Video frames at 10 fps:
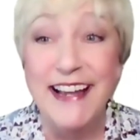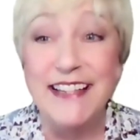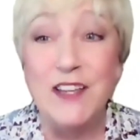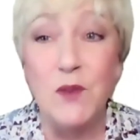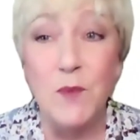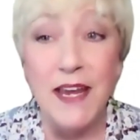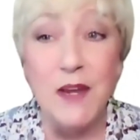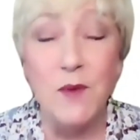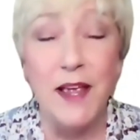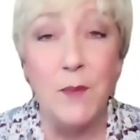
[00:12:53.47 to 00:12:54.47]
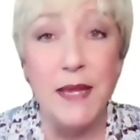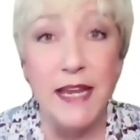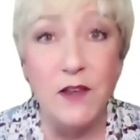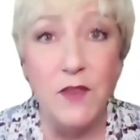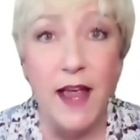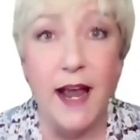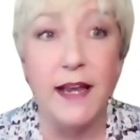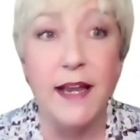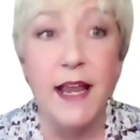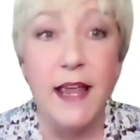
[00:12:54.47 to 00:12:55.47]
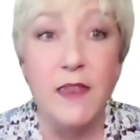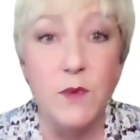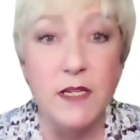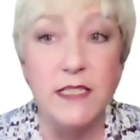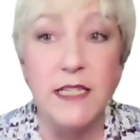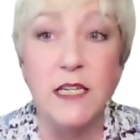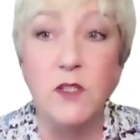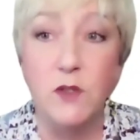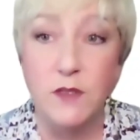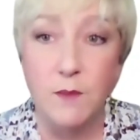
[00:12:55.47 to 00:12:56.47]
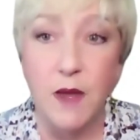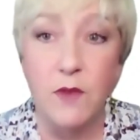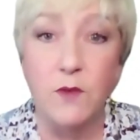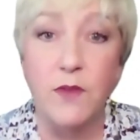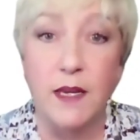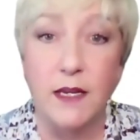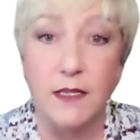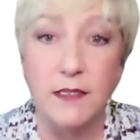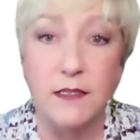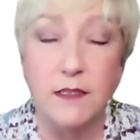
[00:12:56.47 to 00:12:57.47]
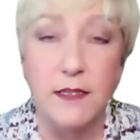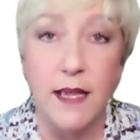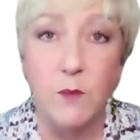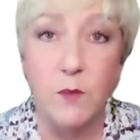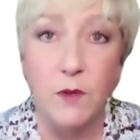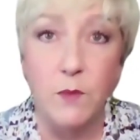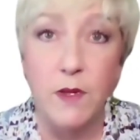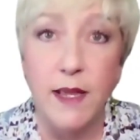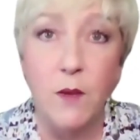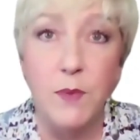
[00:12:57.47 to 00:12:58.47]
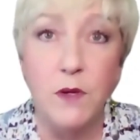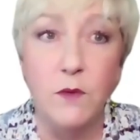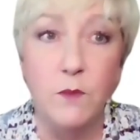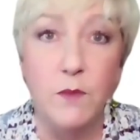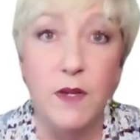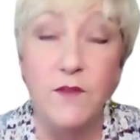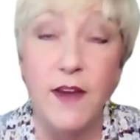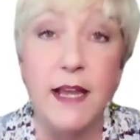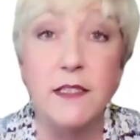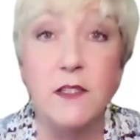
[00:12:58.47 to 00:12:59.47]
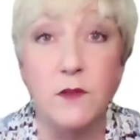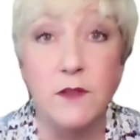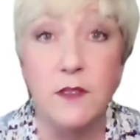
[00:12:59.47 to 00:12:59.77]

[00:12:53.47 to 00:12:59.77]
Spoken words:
So the Reiki will help heal that. And then we're going to teach you some other things that will help you advance